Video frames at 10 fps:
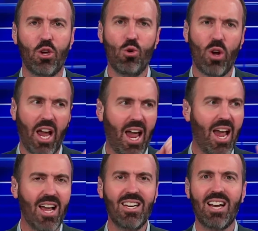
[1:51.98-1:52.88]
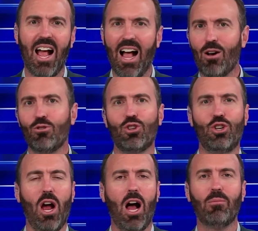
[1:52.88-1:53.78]
You hand out
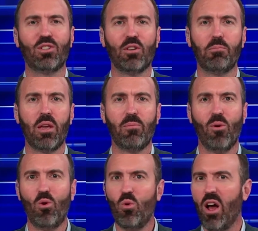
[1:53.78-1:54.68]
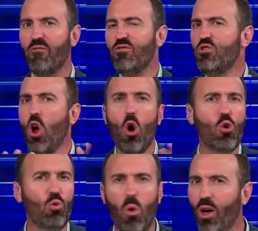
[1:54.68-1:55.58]
jobs to people who have
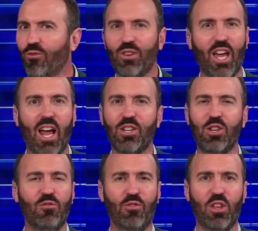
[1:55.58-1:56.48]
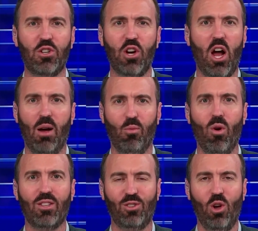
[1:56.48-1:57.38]
no qualification for the job
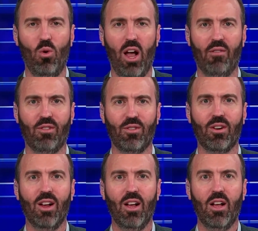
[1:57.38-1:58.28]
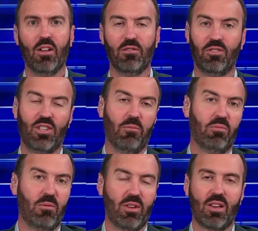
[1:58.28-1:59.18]
whatsoever,
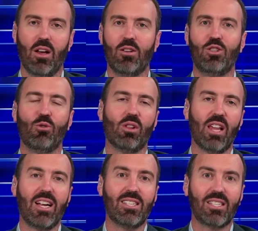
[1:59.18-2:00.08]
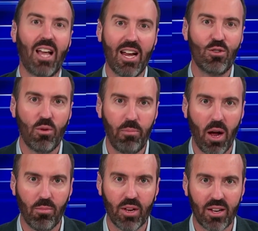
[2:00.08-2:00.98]
simply because you're a late stage
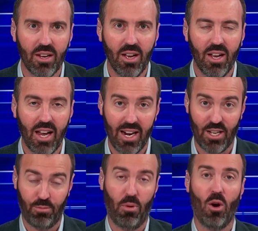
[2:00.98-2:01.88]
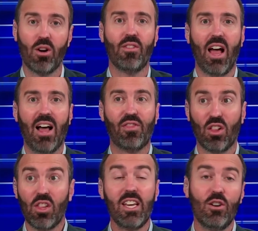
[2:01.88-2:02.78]
republic and as part of that,
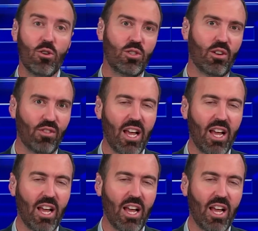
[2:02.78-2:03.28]
the leaders of